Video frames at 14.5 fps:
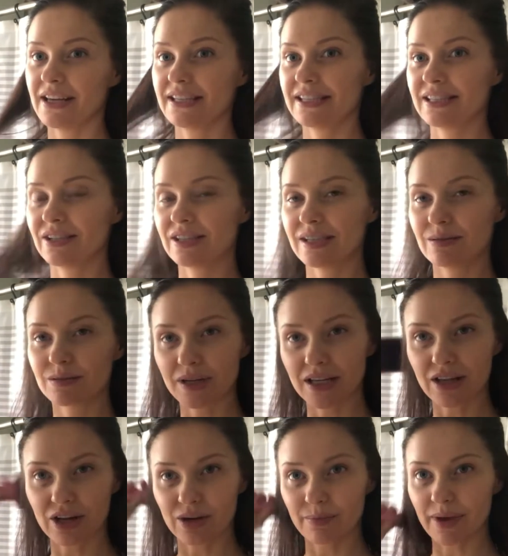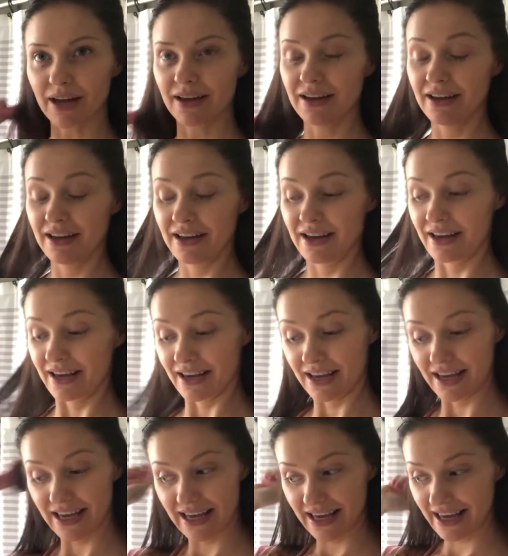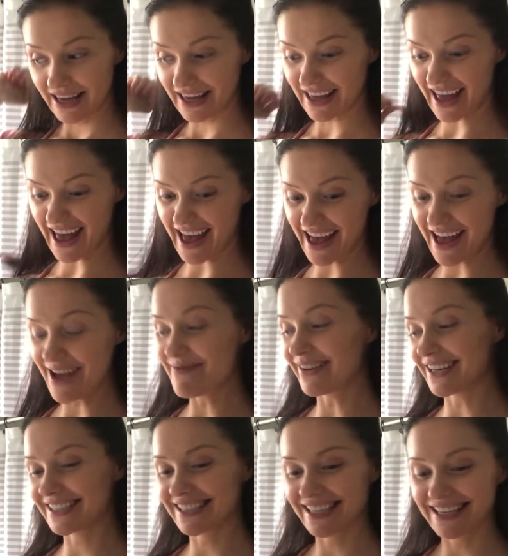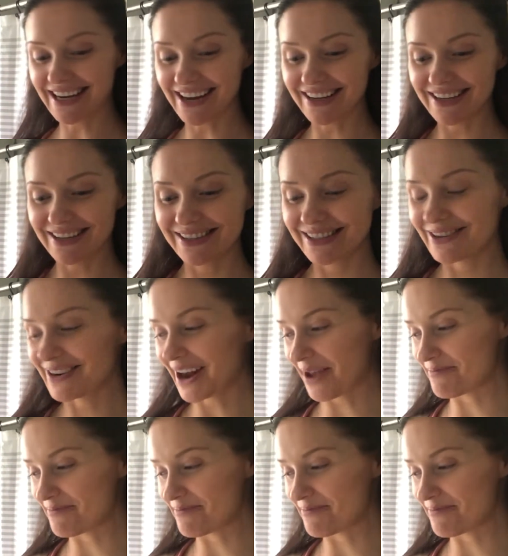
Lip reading: It still seems pretty long, but I'm actually not used to it.